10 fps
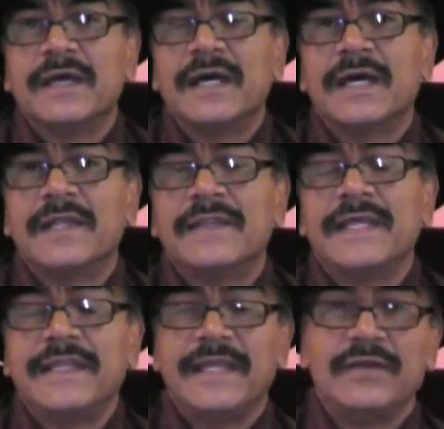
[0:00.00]

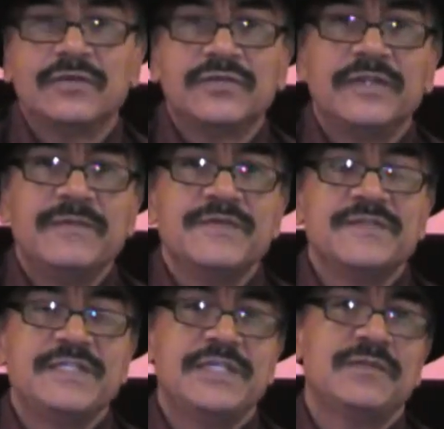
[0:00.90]
They go to the
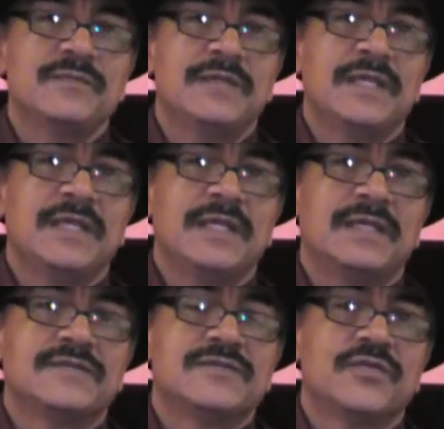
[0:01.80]
museum, and
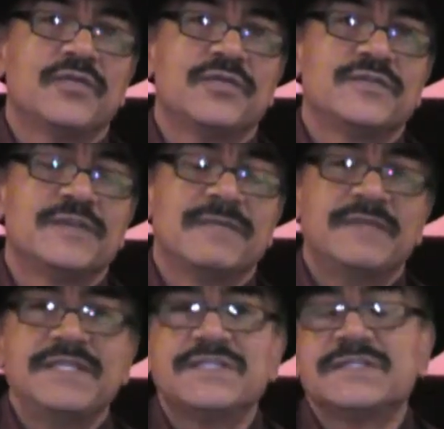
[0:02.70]
so some
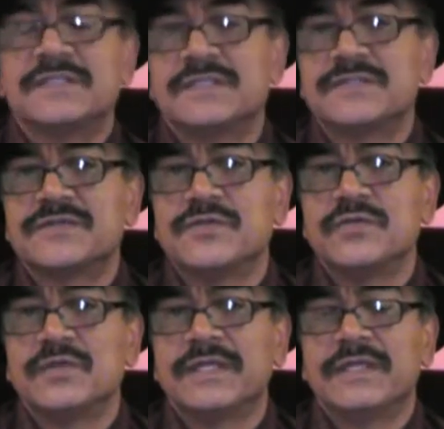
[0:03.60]
teachers in the
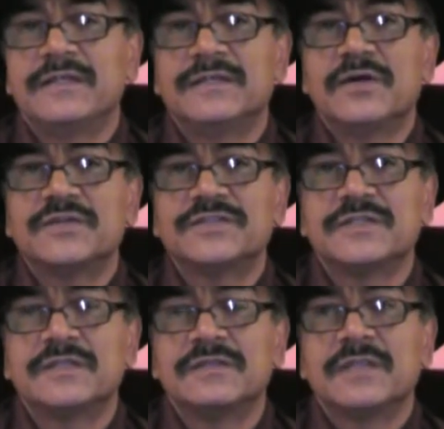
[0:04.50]
school here in
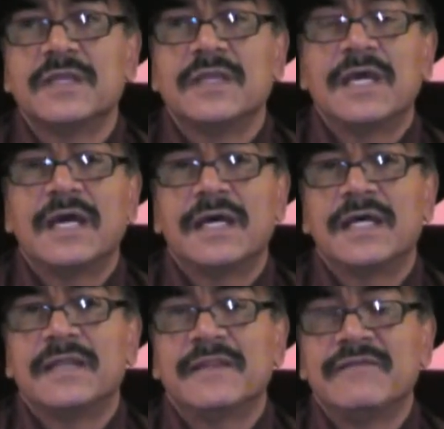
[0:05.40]
Oxnard,
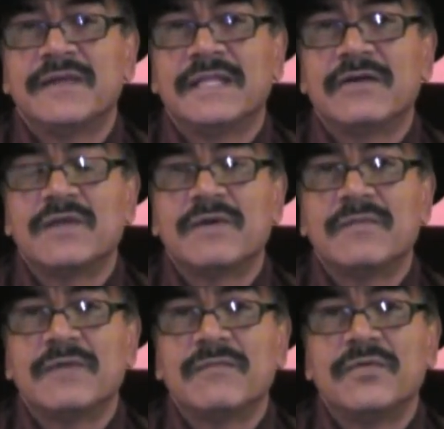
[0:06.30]
they find out about
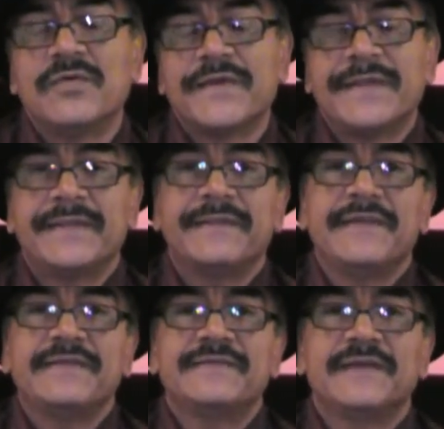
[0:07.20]
my book, and
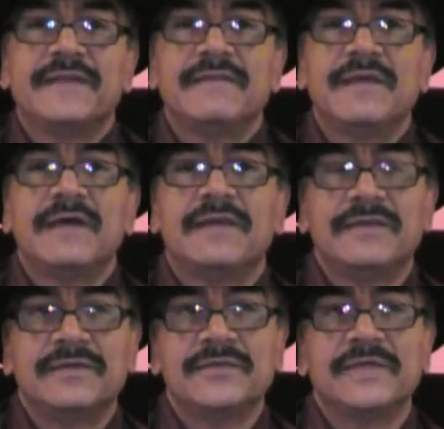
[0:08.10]
they said,
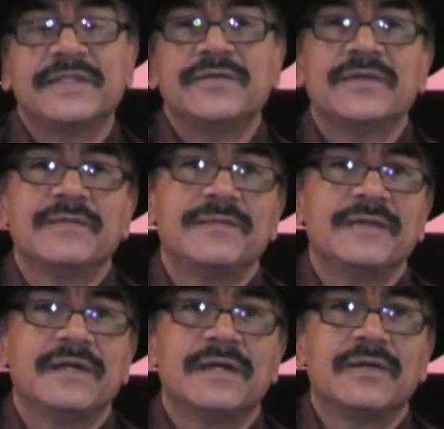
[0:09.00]
you know what, you can
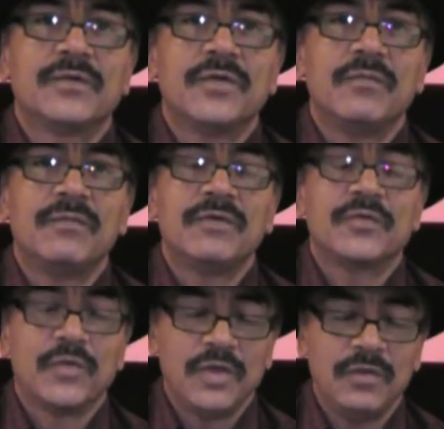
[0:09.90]
be a
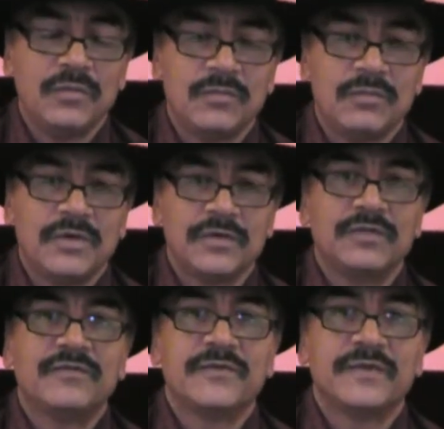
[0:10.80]
role
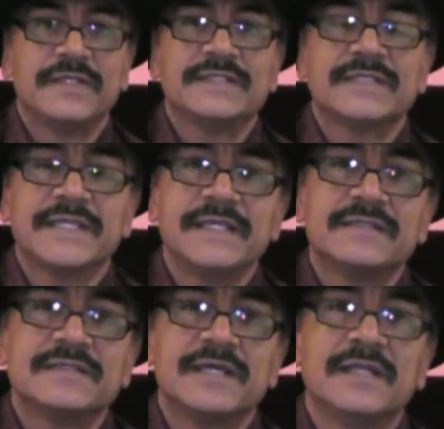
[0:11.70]
model for these
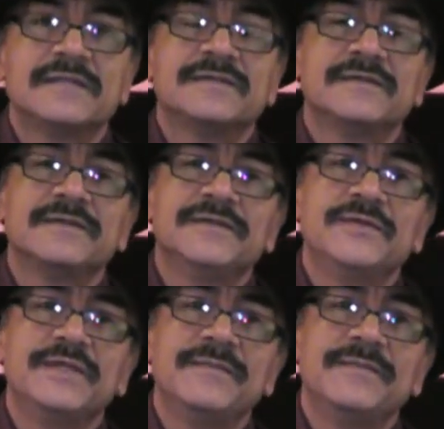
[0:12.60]
kids, and so you
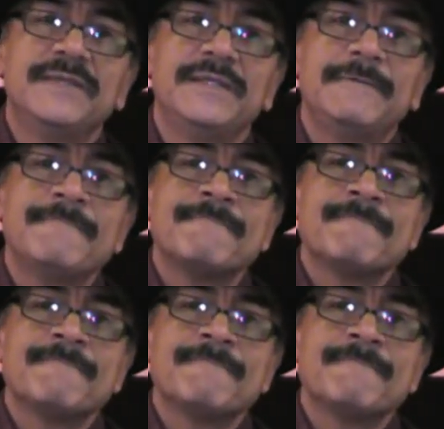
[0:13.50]
can be